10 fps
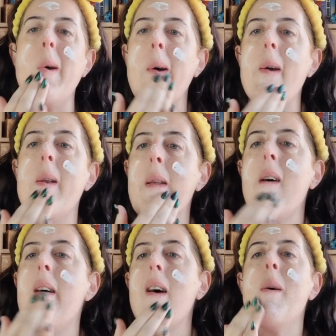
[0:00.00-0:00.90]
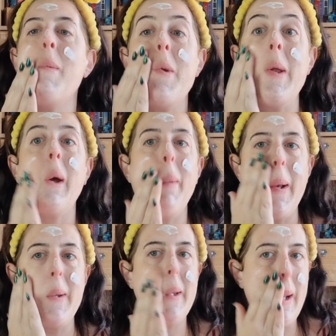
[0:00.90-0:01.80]
tired, which did go
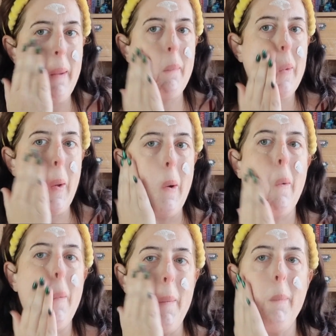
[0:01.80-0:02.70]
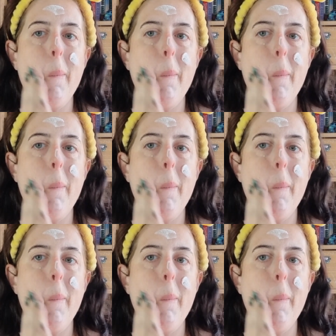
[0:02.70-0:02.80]
back to sleep. So.